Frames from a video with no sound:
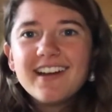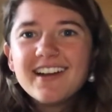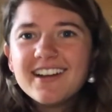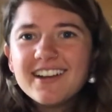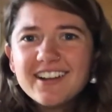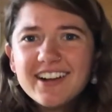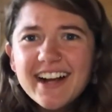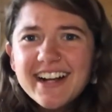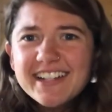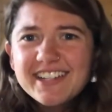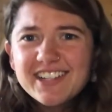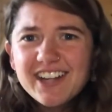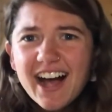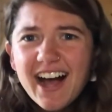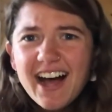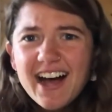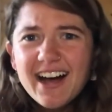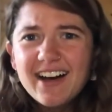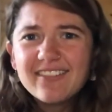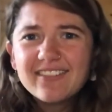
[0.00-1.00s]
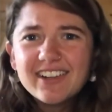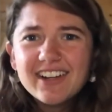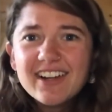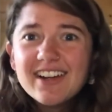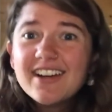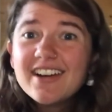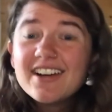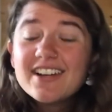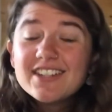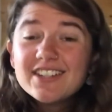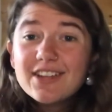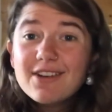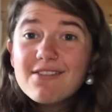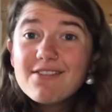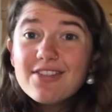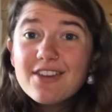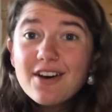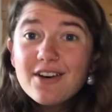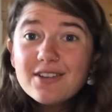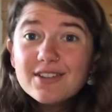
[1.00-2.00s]
Great job! So
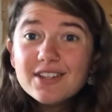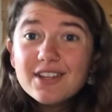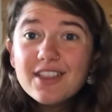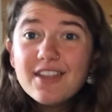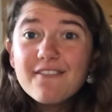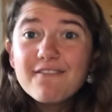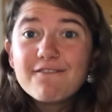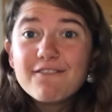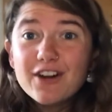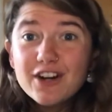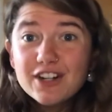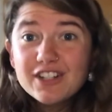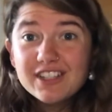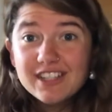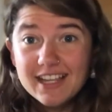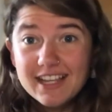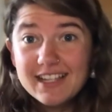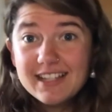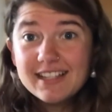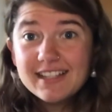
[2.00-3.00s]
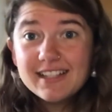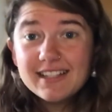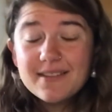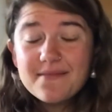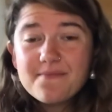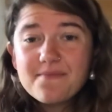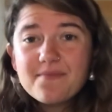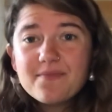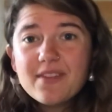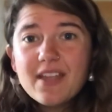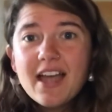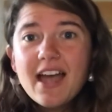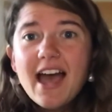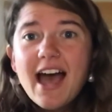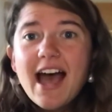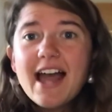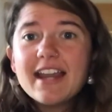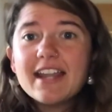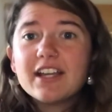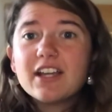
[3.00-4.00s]
those are the verses.
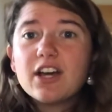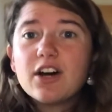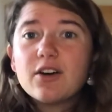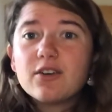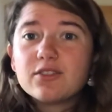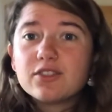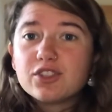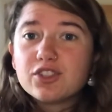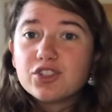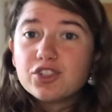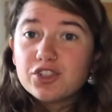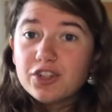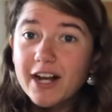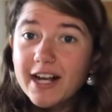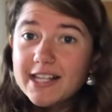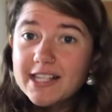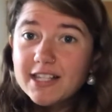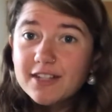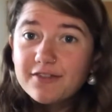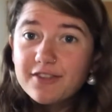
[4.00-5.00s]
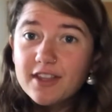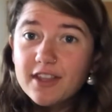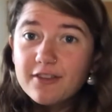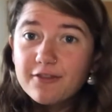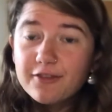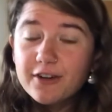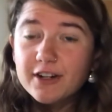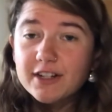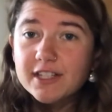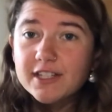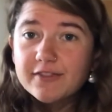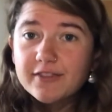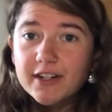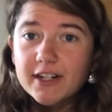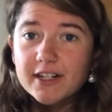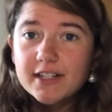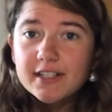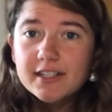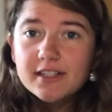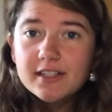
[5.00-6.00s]
And it goes trust for the first
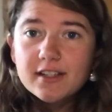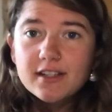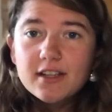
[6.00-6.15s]
verse,